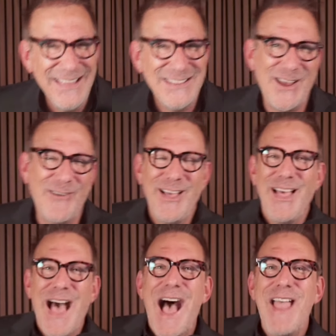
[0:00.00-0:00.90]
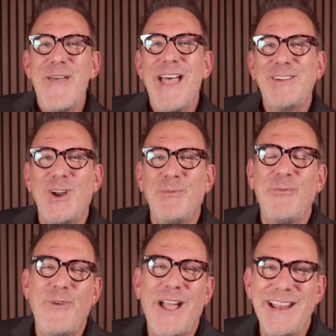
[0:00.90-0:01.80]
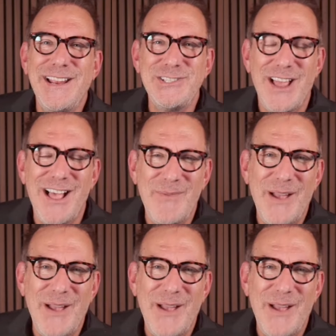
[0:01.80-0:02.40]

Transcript: So I've had trouble finding a job.